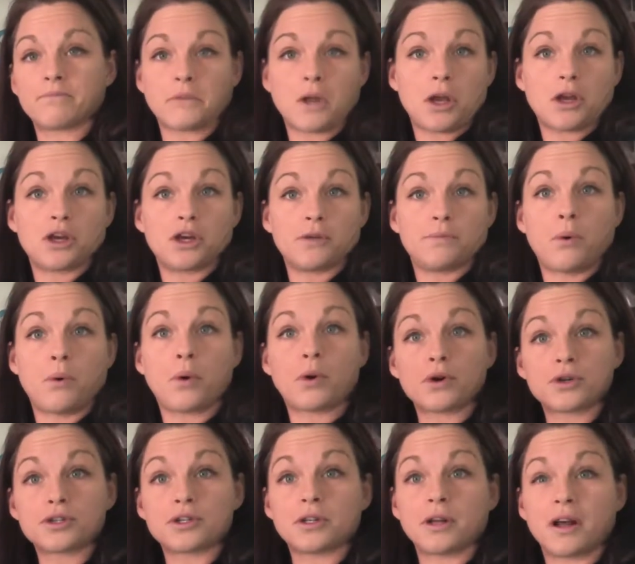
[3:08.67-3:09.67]
a good
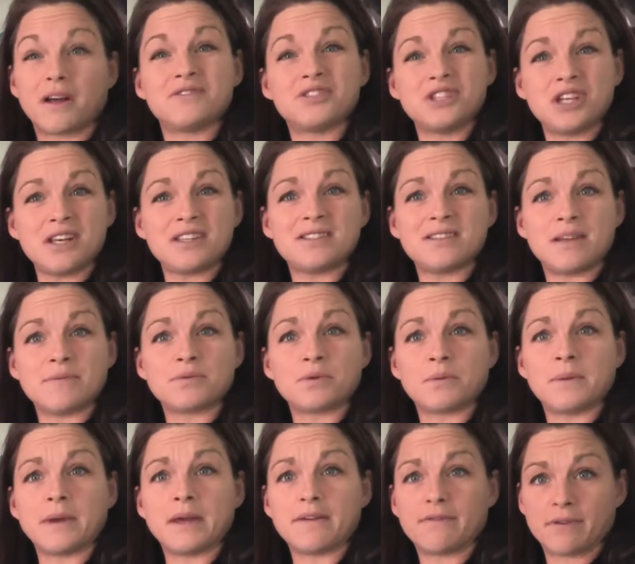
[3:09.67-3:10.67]
portion of cheese nips
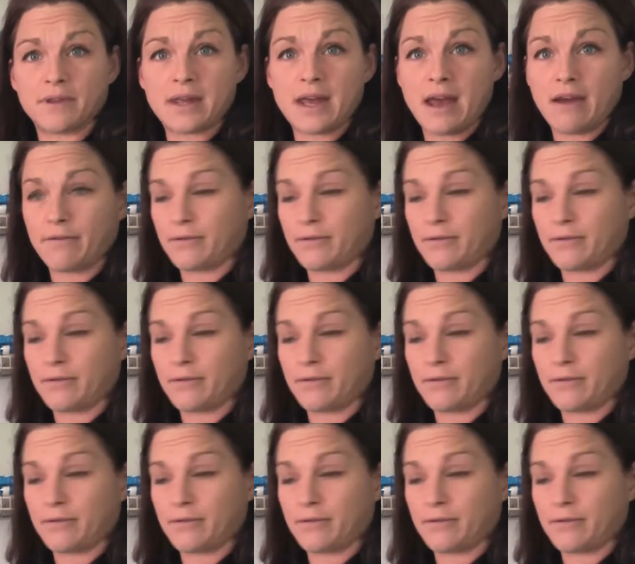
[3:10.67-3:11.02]
would be for the